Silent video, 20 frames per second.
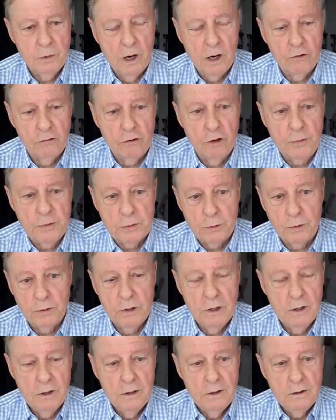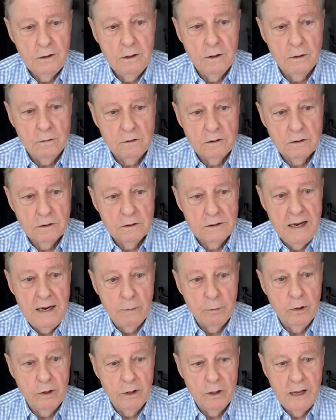Our troops were, you know,
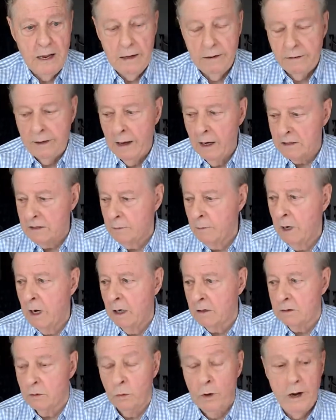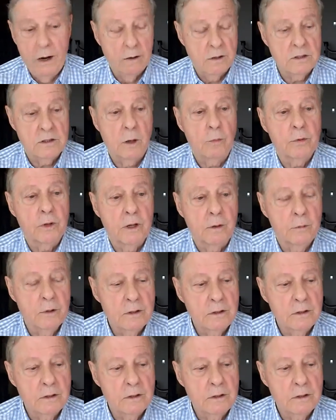Eight million eight thousand 8,000 miles away or something.